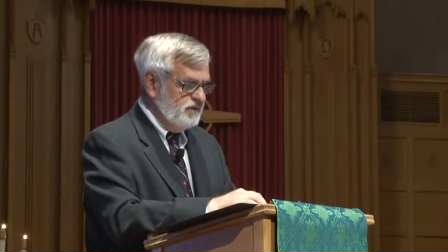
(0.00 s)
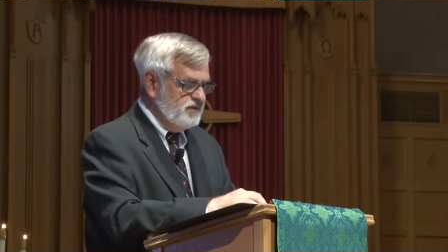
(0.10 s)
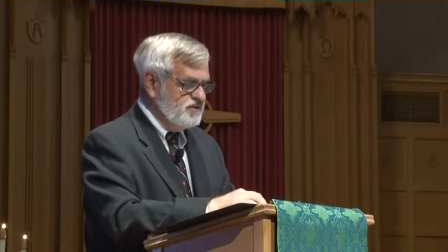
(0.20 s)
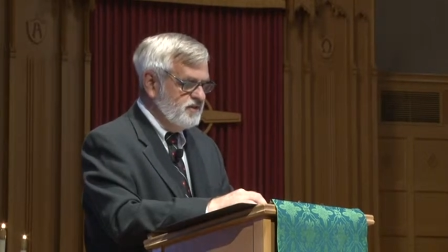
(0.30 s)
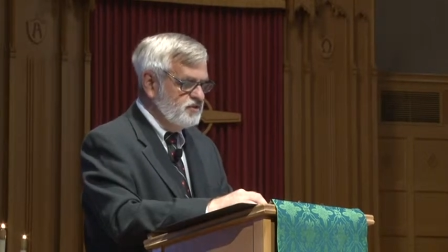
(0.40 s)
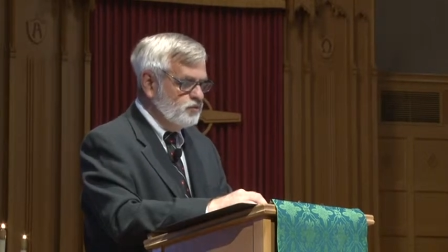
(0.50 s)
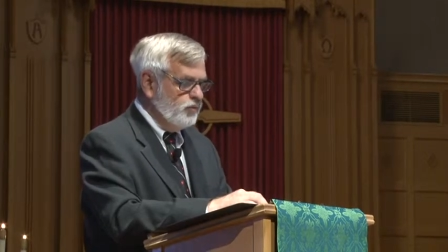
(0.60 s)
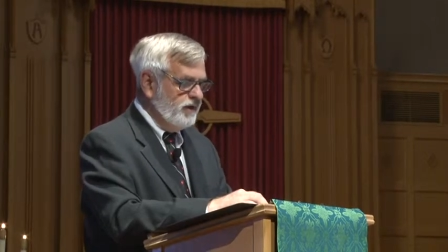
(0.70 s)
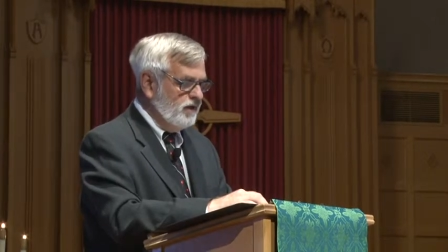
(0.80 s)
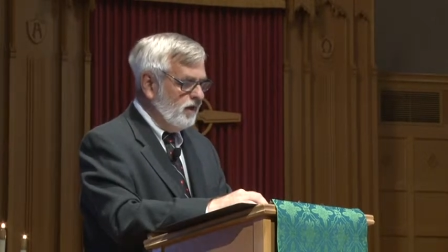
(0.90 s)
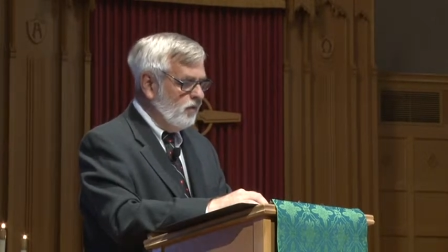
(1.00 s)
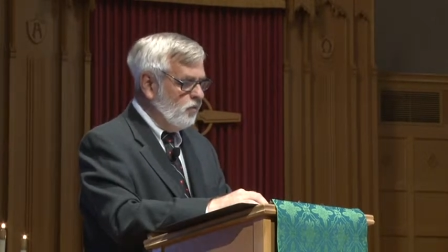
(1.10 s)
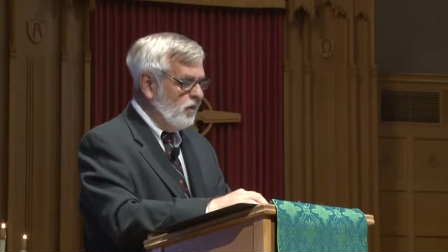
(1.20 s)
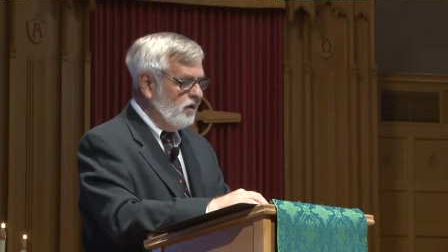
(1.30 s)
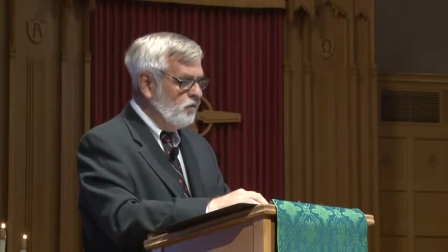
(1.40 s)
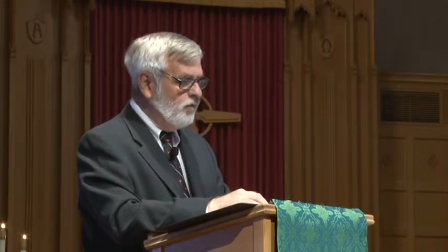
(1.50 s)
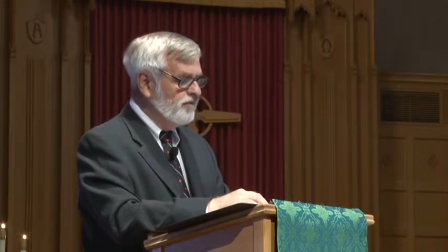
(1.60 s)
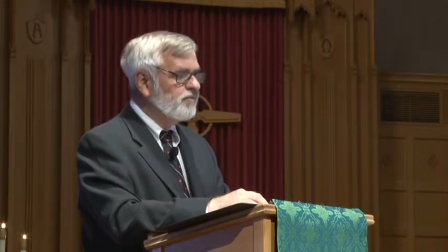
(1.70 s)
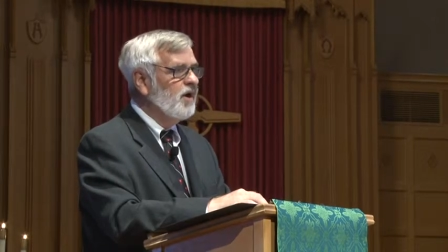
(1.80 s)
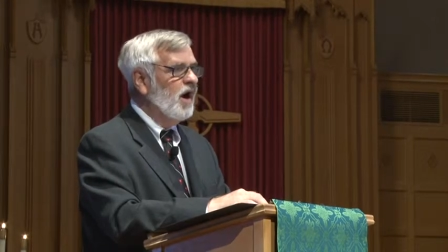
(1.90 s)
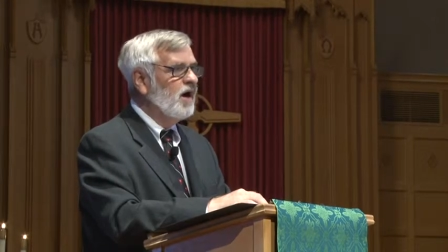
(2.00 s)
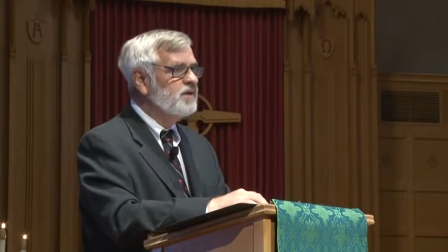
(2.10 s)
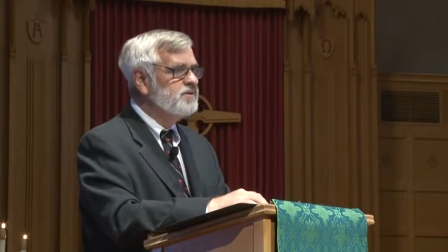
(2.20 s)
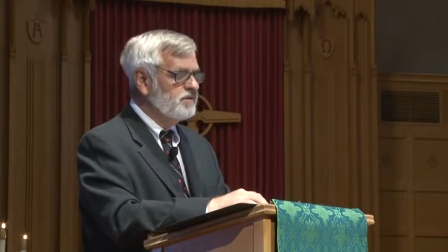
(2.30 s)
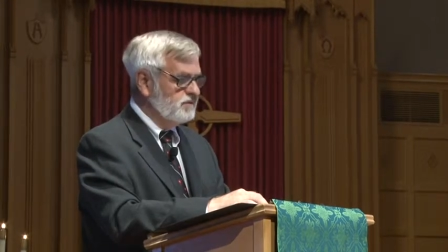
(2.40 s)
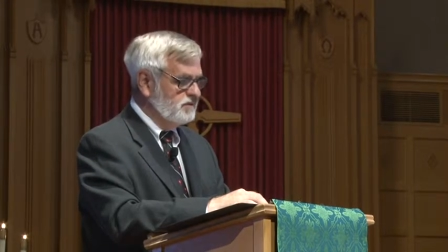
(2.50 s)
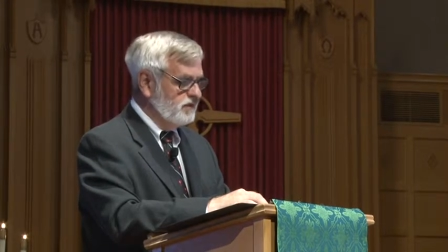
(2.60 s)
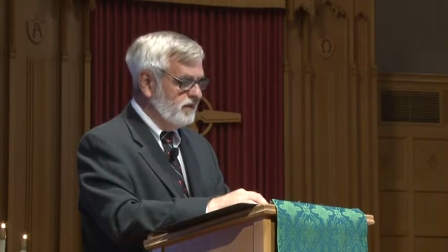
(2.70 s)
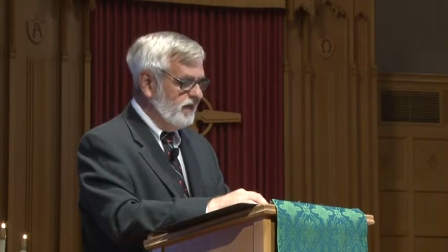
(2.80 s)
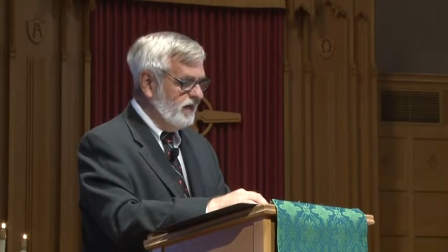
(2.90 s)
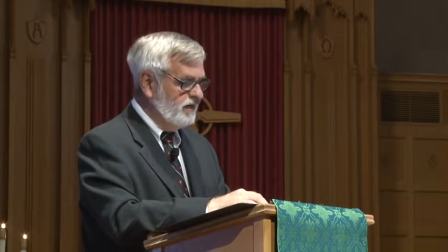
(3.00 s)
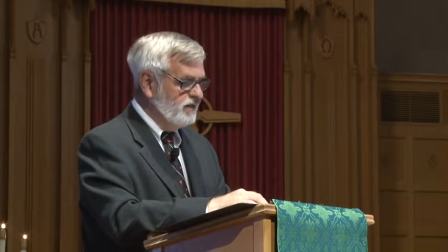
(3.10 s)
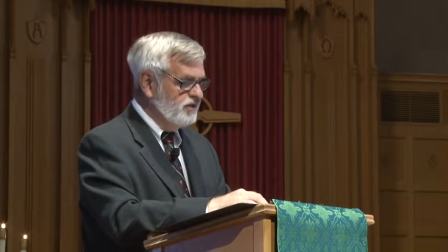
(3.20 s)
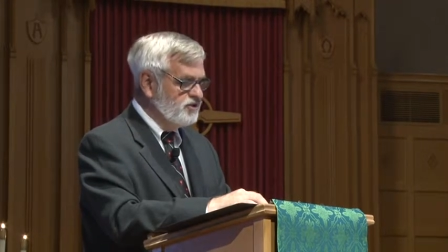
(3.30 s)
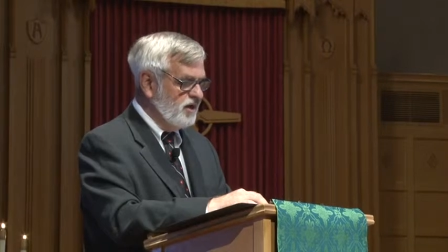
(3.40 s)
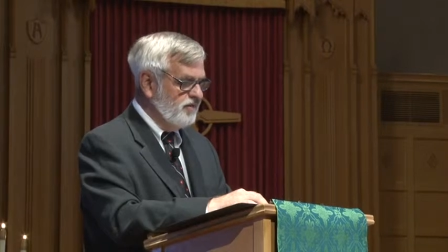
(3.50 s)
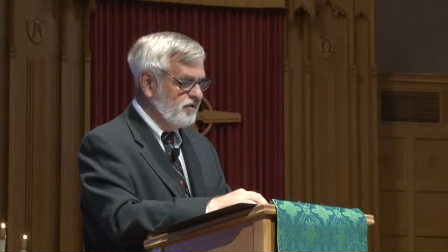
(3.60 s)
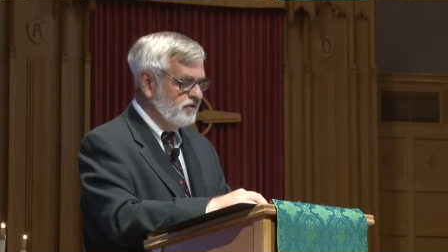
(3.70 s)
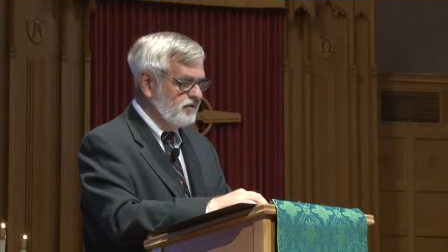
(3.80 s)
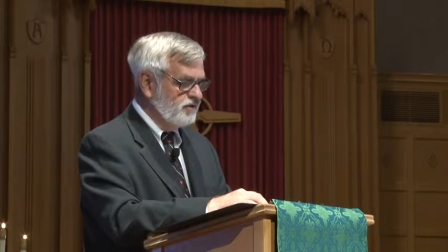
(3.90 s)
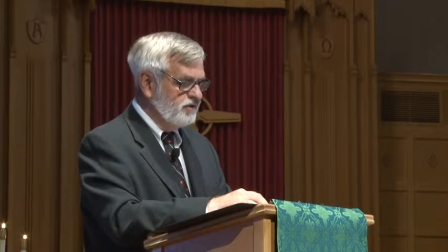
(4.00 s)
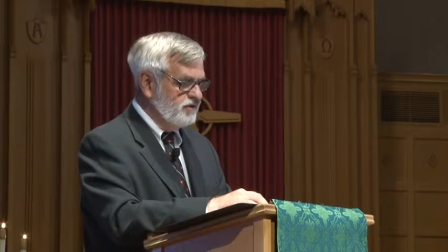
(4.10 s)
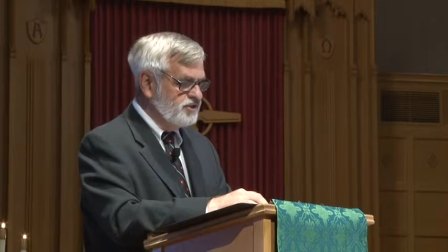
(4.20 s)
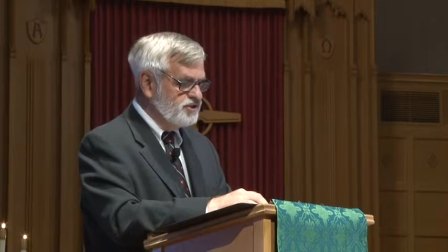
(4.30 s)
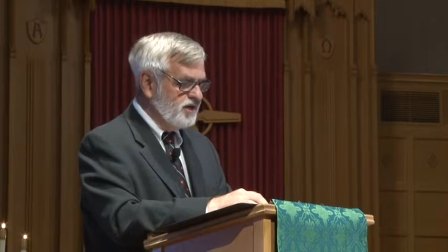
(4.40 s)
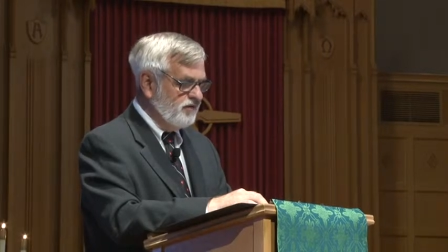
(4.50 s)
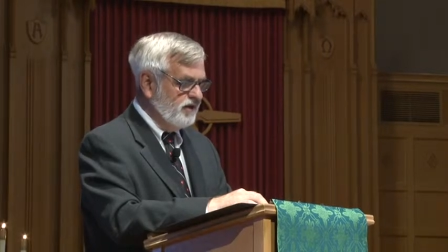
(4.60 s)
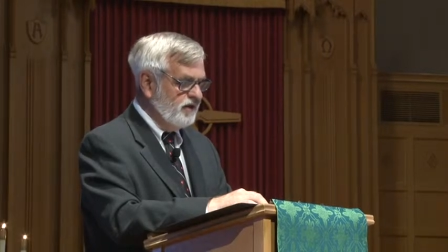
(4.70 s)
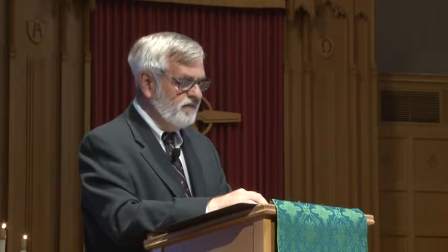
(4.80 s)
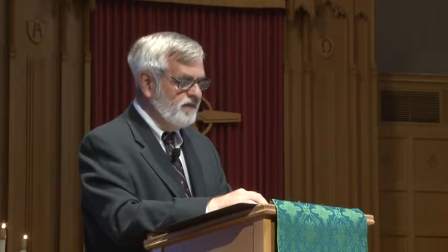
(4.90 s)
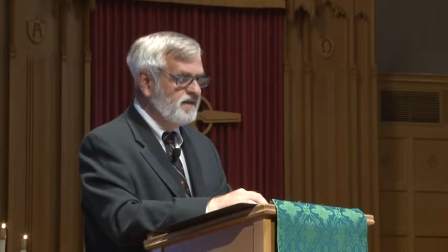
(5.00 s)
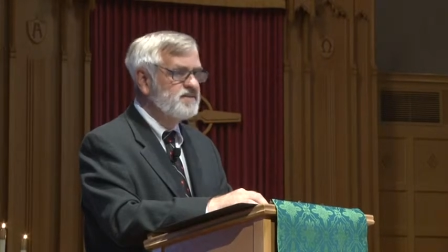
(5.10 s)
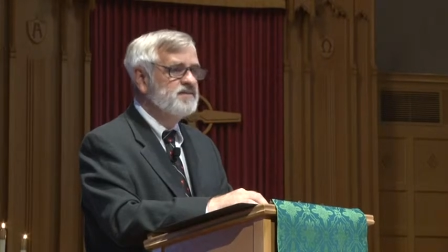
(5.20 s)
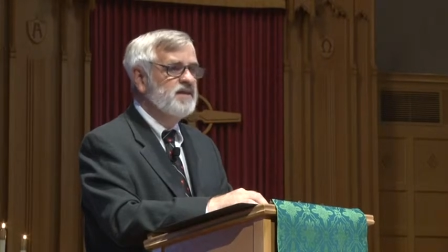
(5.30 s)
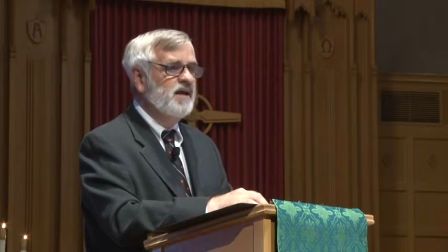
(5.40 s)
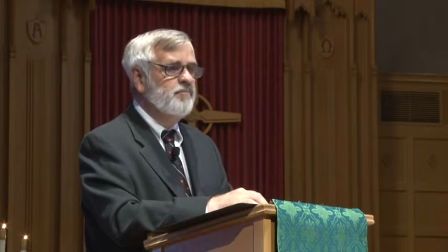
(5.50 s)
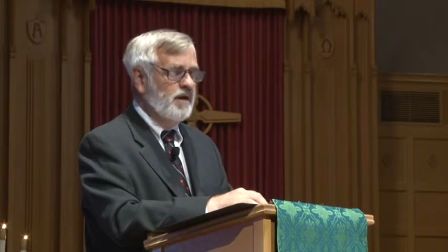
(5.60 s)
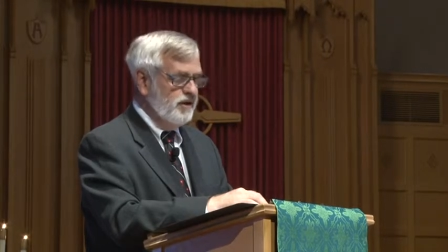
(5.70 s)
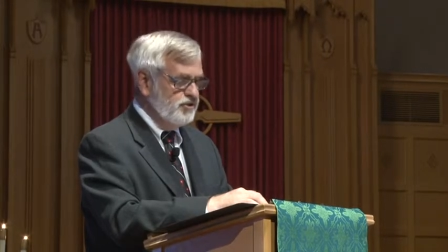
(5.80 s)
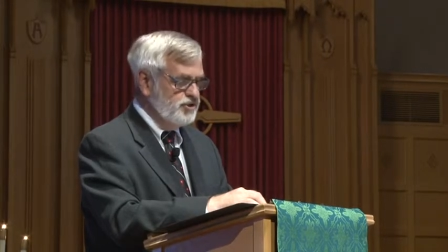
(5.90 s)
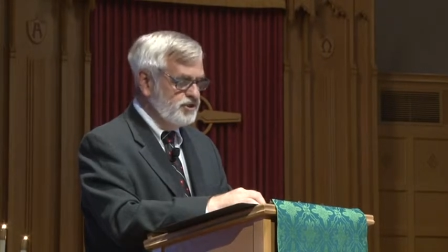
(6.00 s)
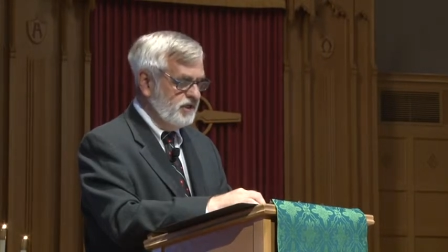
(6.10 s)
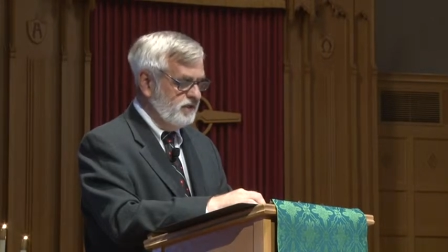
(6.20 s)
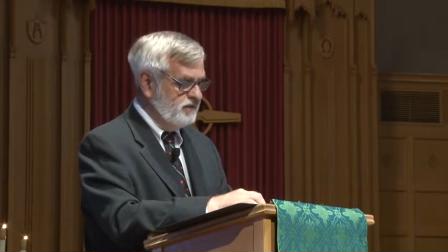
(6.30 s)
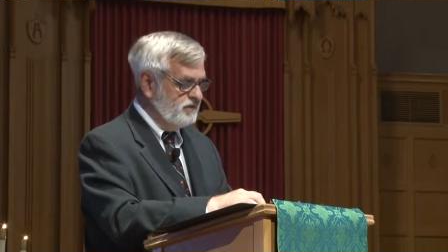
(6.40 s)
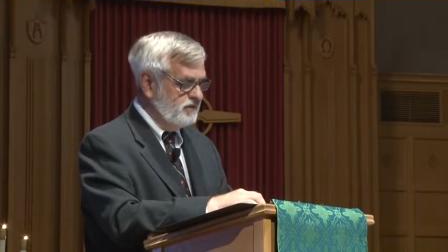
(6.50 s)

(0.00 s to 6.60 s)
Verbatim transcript: Since we are one with God and each other, sharing in that same energy,